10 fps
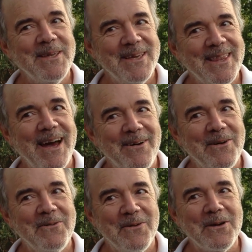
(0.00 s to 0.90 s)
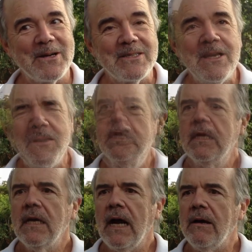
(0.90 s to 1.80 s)
really how it works.
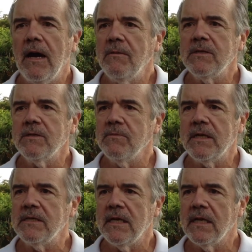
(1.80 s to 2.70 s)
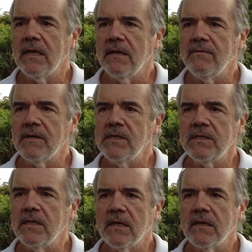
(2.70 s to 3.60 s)
I, I wasn't raised in any kind of
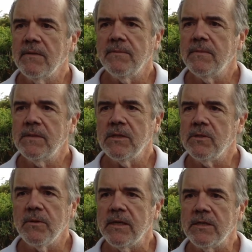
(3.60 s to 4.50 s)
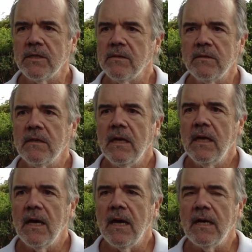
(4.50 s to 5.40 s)
artistic situation,
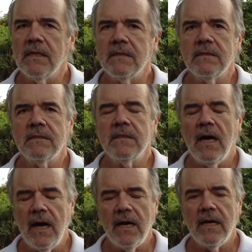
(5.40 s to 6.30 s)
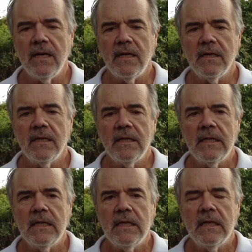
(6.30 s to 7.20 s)
and I
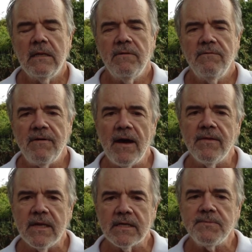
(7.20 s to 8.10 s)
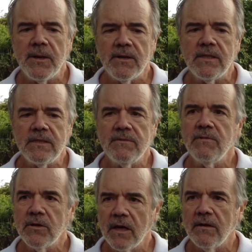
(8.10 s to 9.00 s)
found the experience
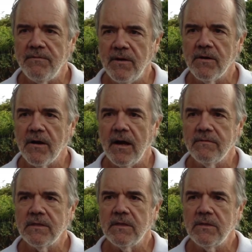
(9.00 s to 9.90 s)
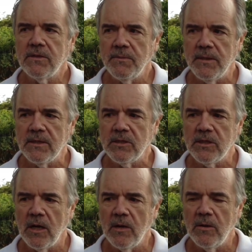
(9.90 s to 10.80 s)
of looking at photographs to be
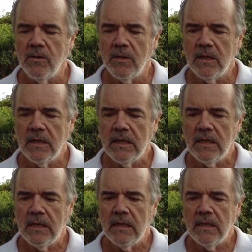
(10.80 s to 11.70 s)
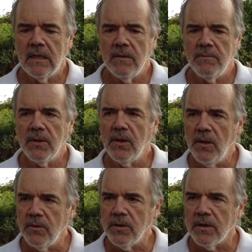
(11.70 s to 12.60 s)
so
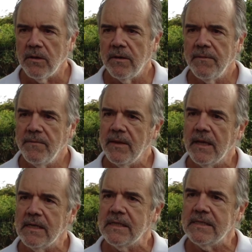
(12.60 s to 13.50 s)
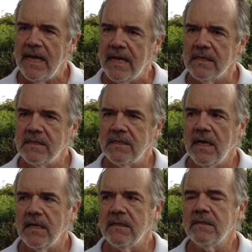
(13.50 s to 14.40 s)
peculiar and intense
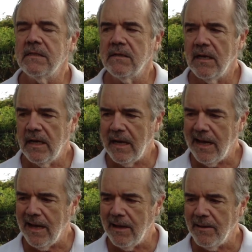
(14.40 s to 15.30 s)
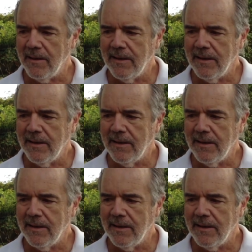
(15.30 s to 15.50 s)
and uh,